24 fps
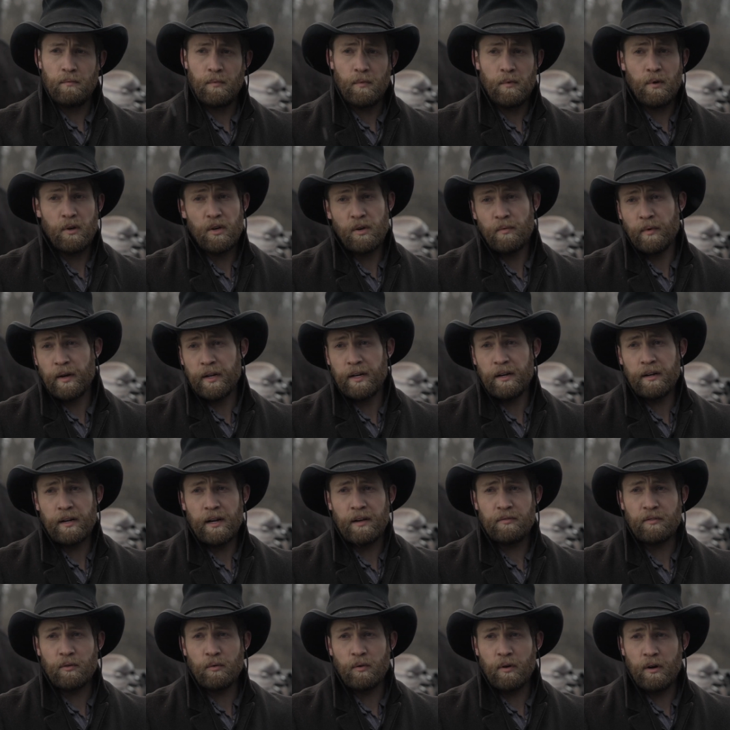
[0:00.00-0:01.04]
Well, you might not have
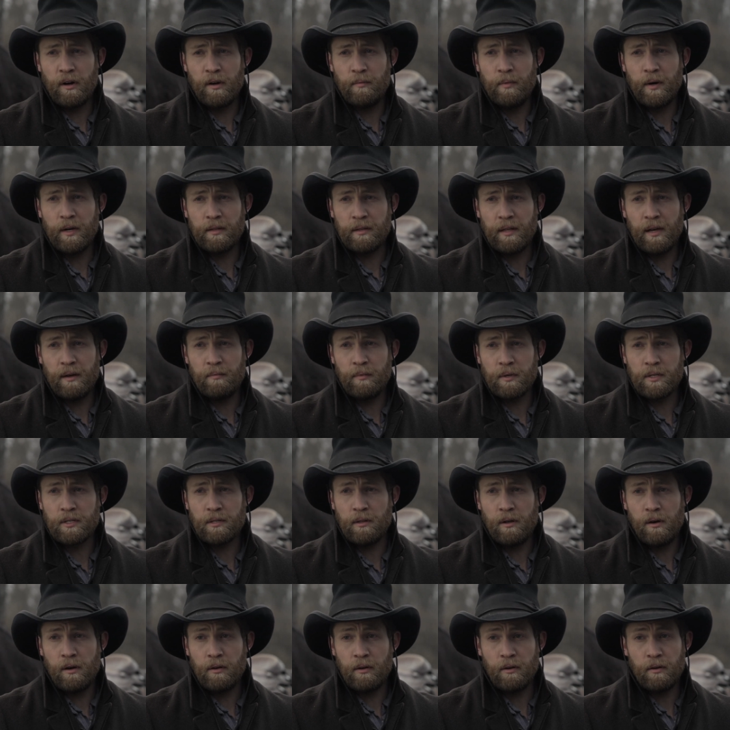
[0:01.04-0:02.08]
to worry about that much
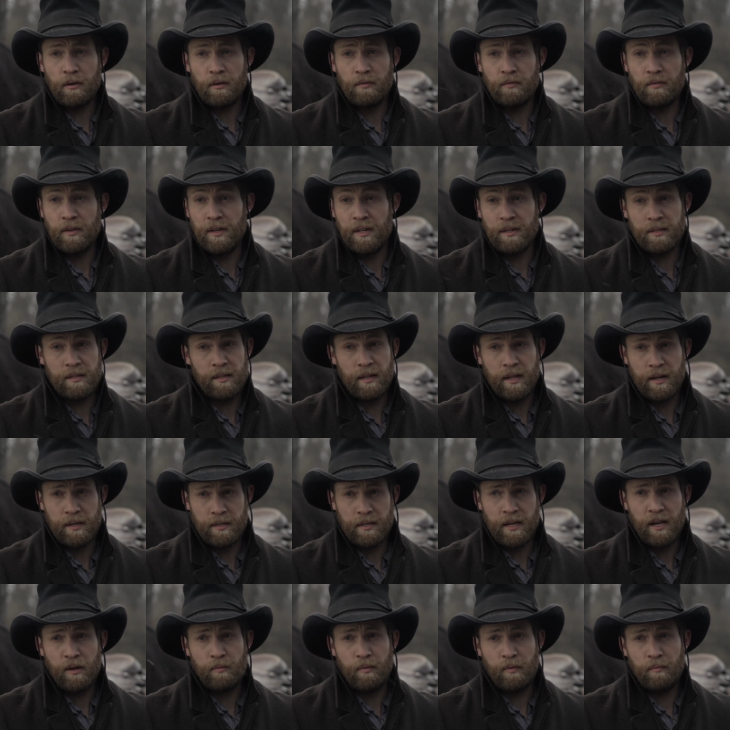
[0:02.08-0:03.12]
longer if he doesn't let us
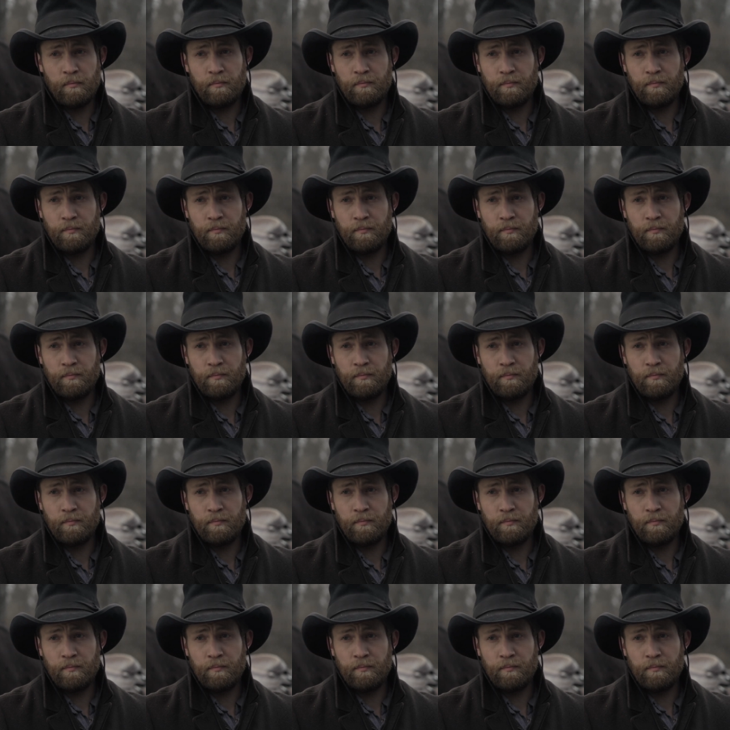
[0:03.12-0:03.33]
help him.